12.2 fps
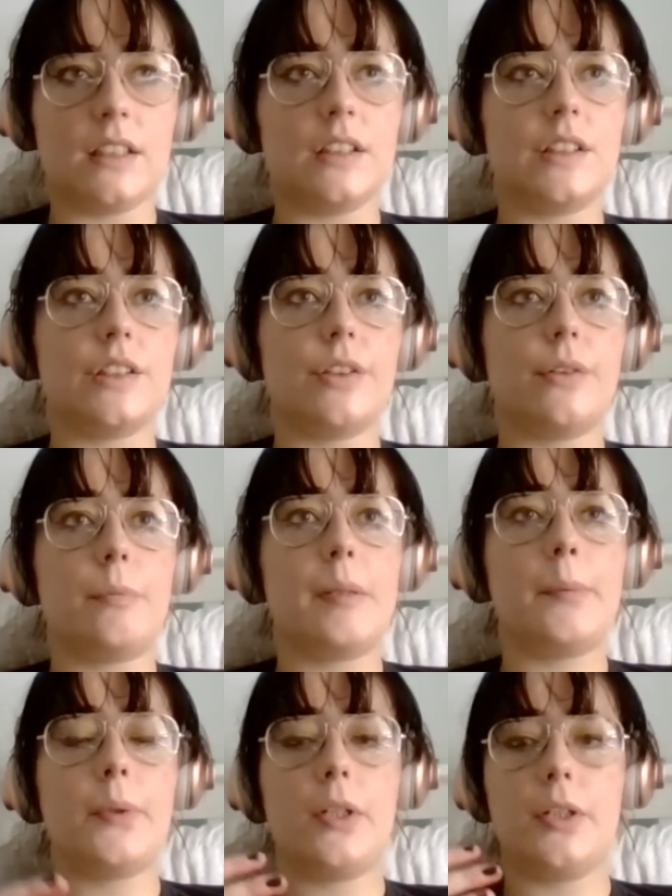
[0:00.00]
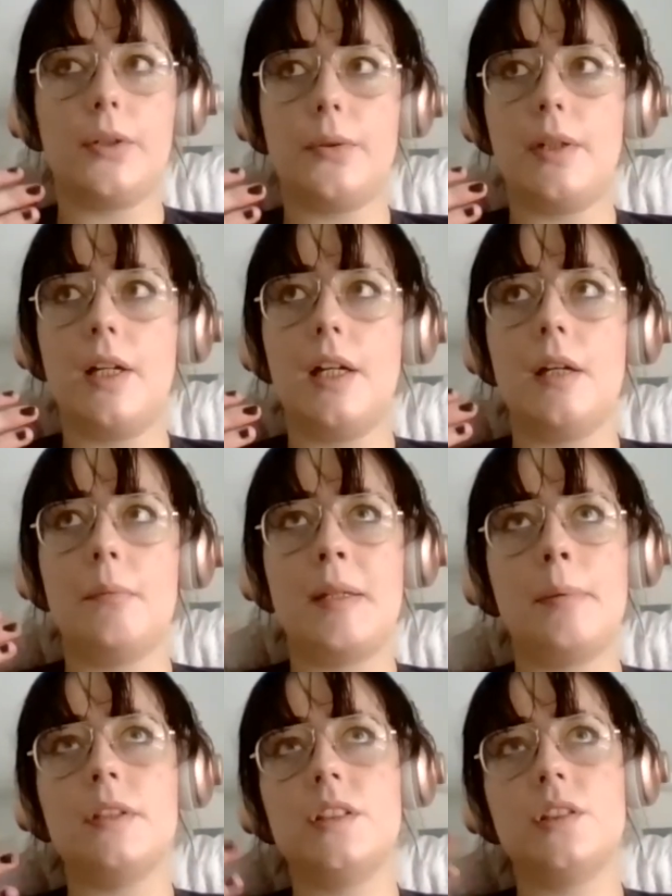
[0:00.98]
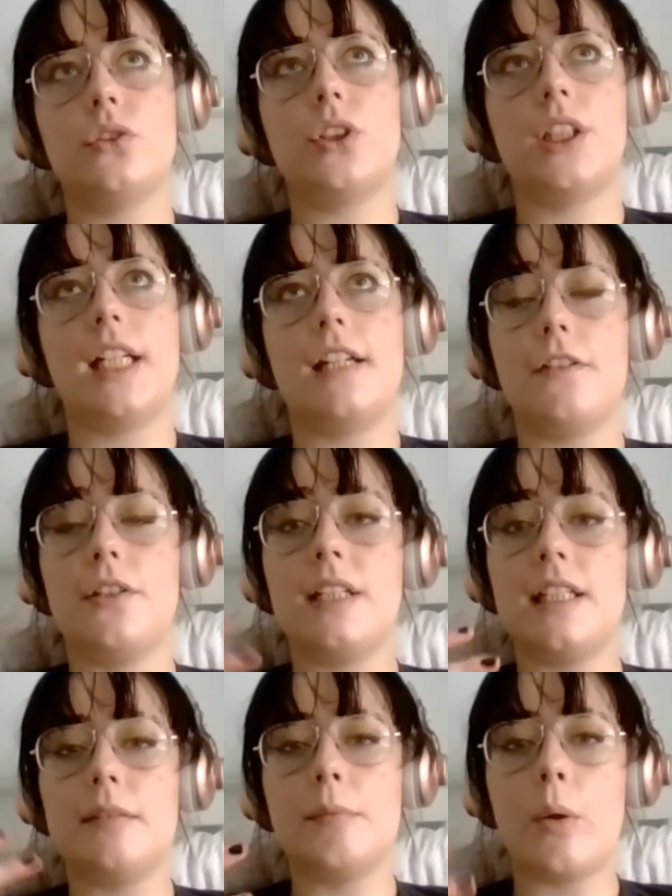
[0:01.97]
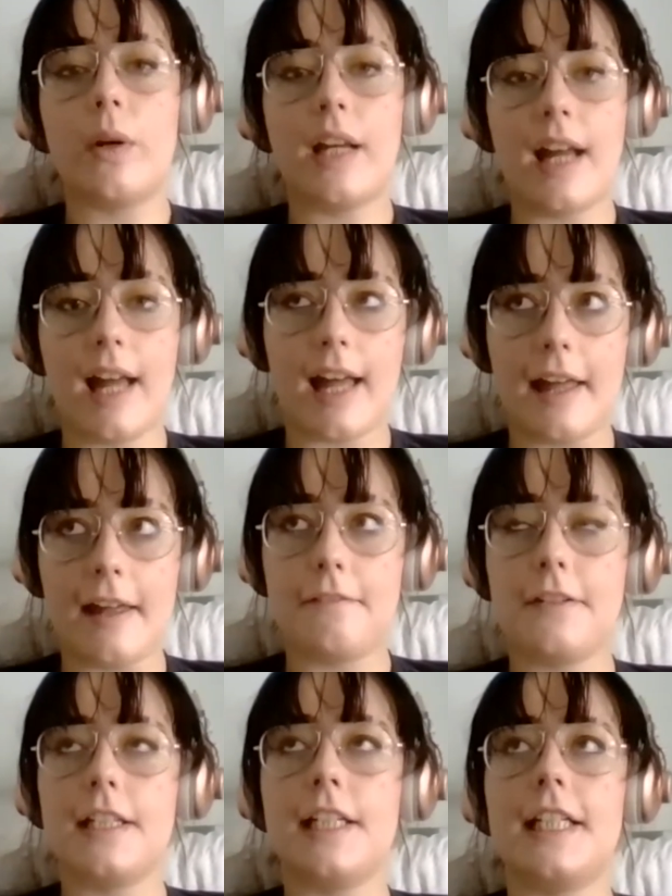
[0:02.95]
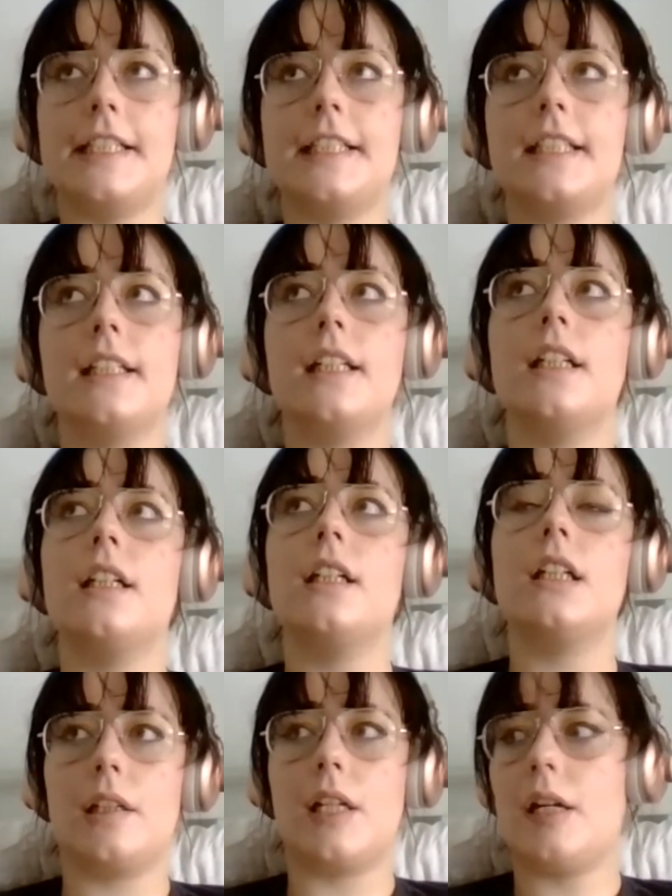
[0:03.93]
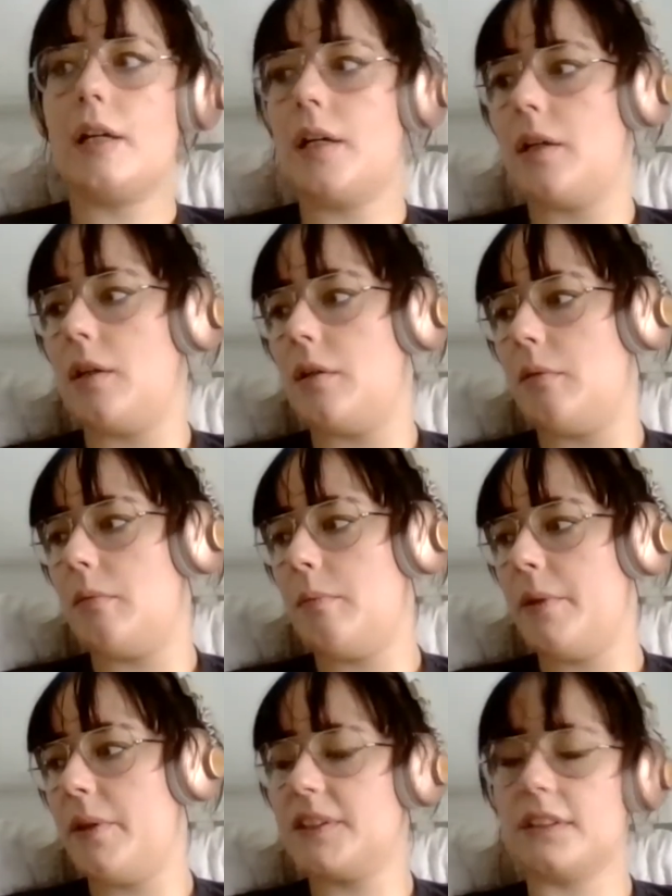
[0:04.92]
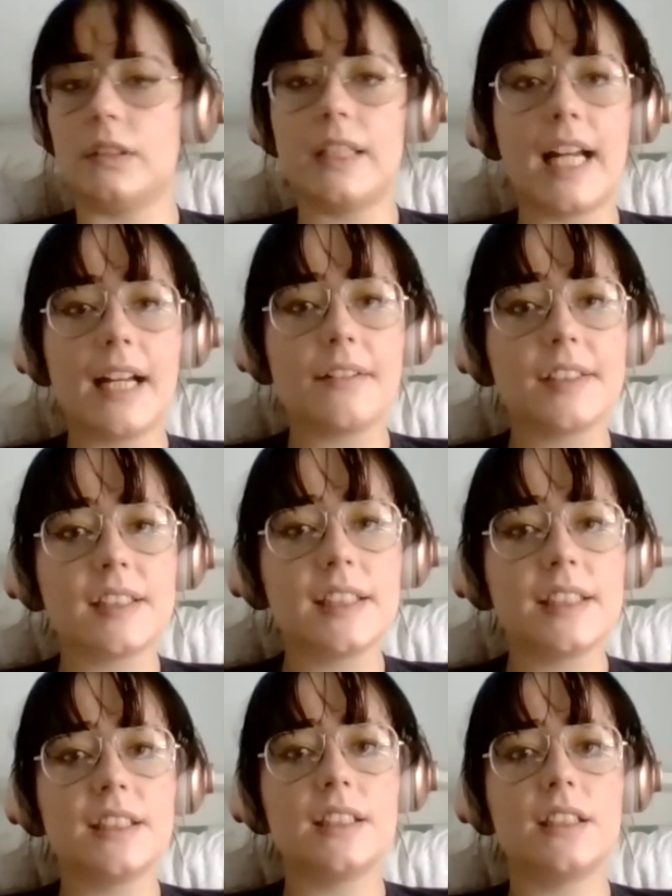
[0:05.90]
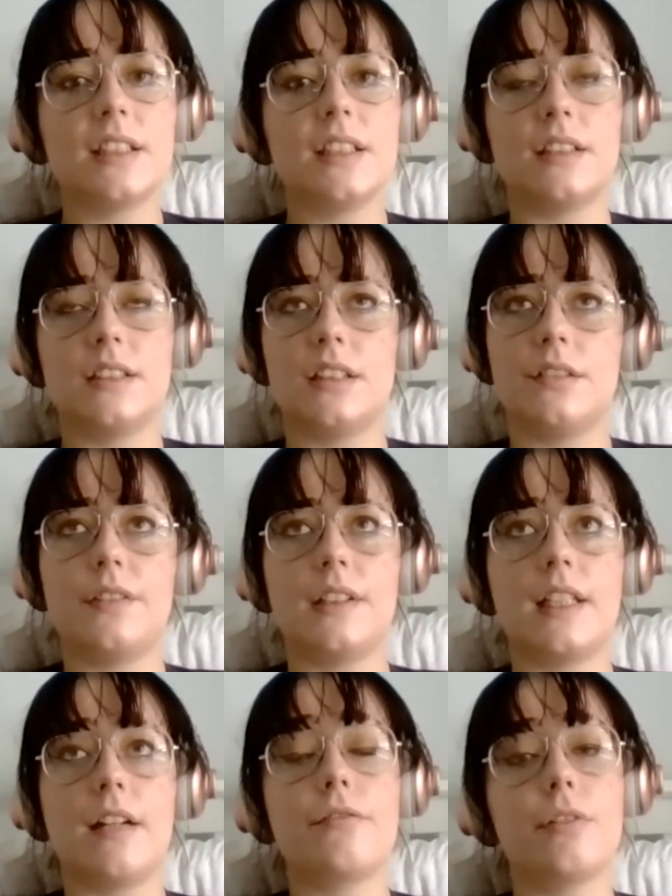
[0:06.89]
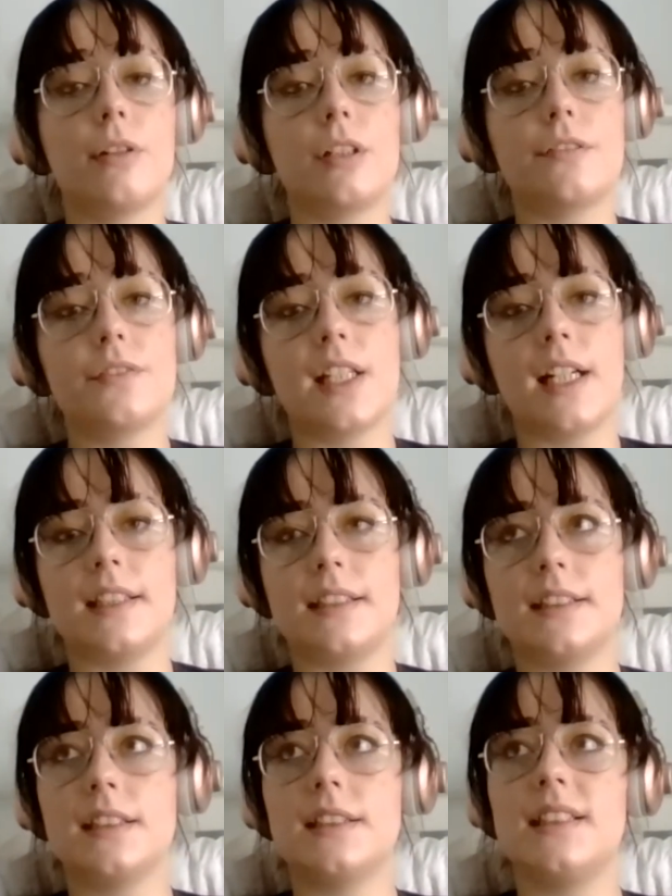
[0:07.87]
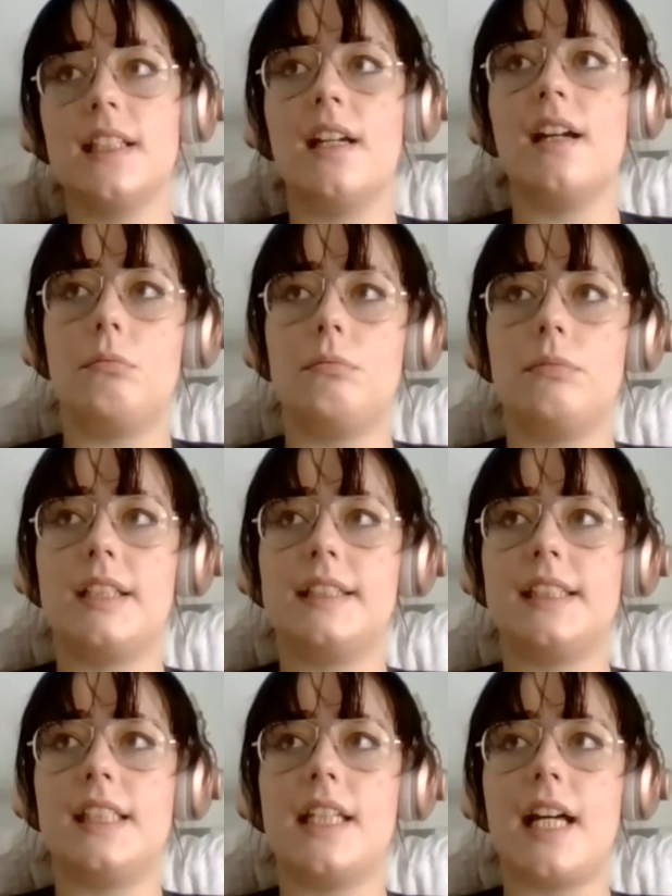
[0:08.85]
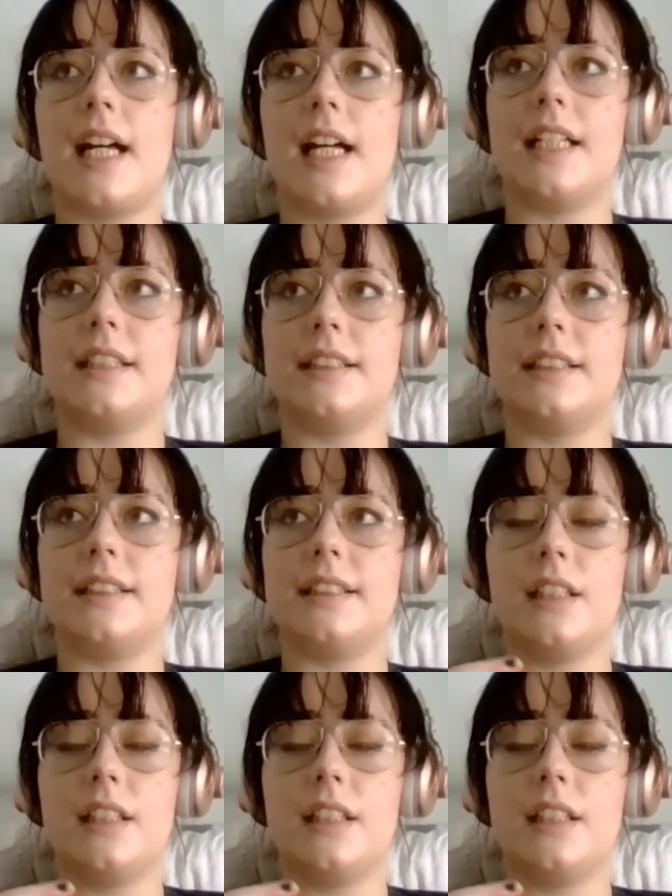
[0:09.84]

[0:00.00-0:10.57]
So people who people associate if you need more care, if you need a personal care assistant and stuff like that for a lot of tasks, they see that as